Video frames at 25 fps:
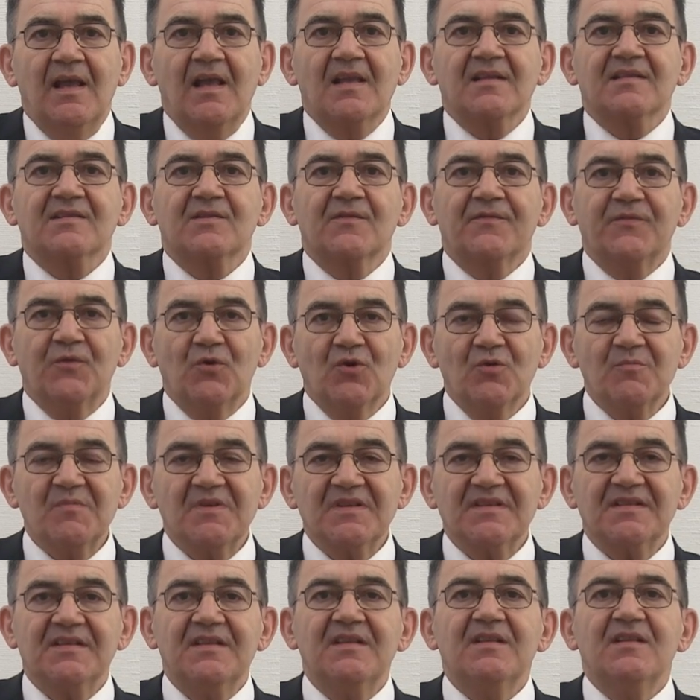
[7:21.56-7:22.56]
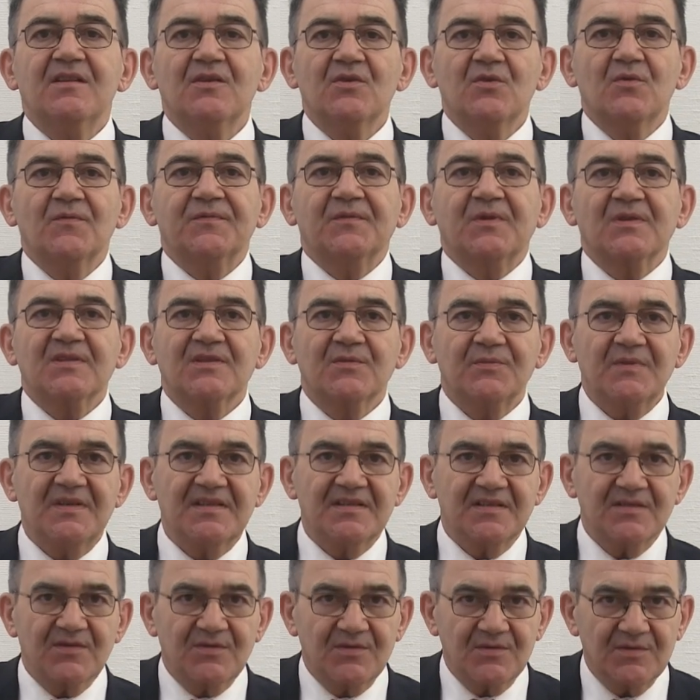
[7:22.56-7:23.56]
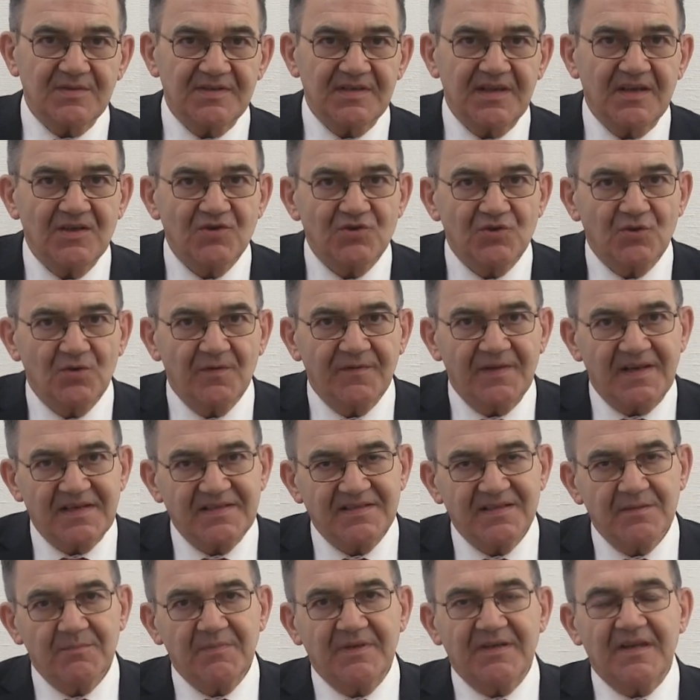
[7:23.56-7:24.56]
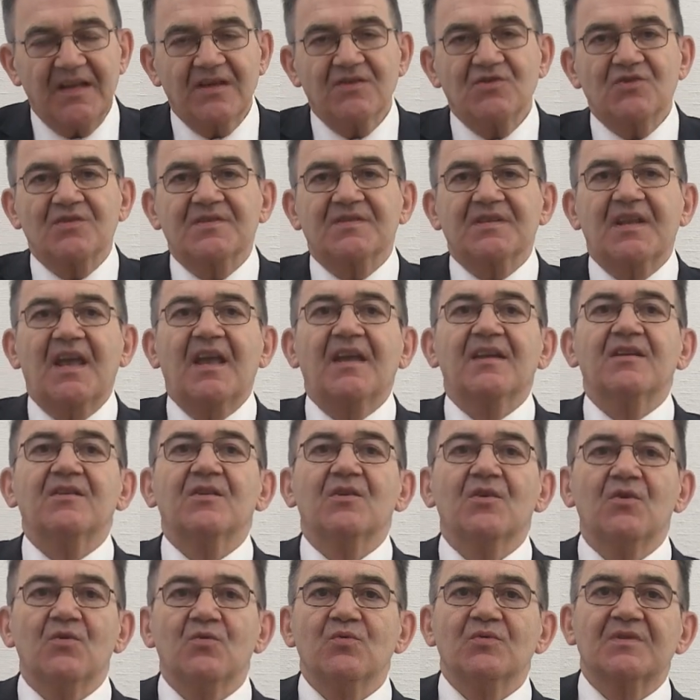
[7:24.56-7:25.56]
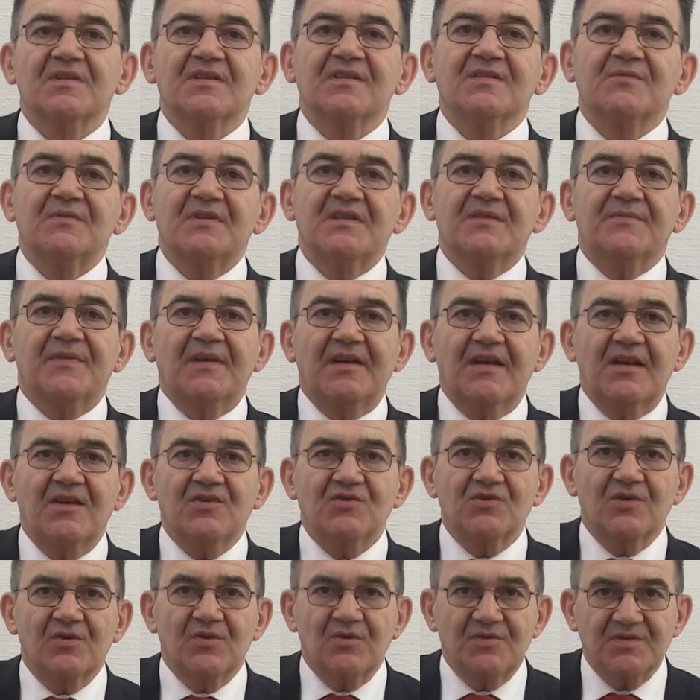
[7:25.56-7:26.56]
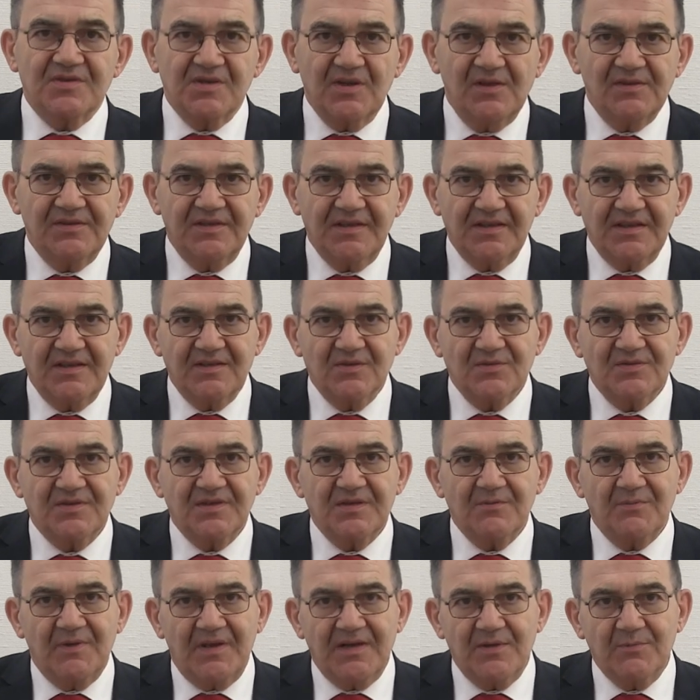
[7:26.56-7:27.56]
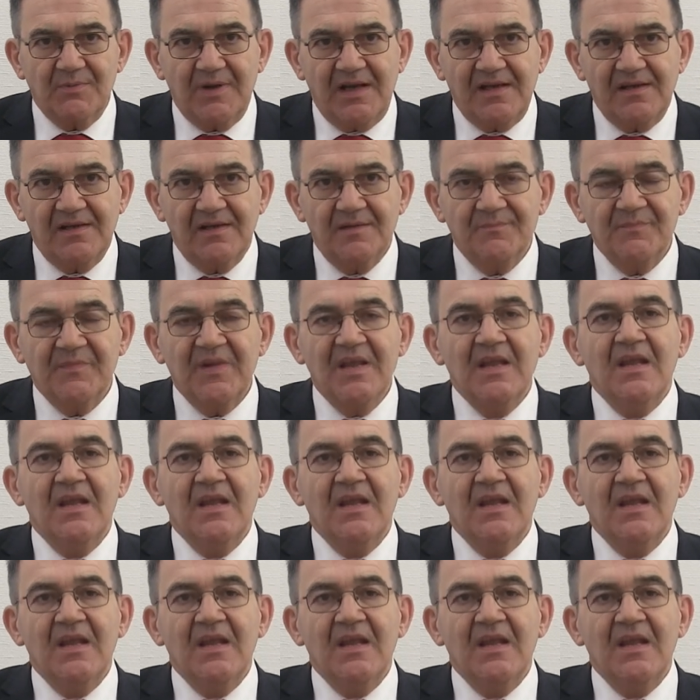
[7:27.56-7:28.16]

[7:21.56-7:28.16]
As the former CEO of the Swiss Association of Asset Managers, I know the Swiss financial consulting industry very well.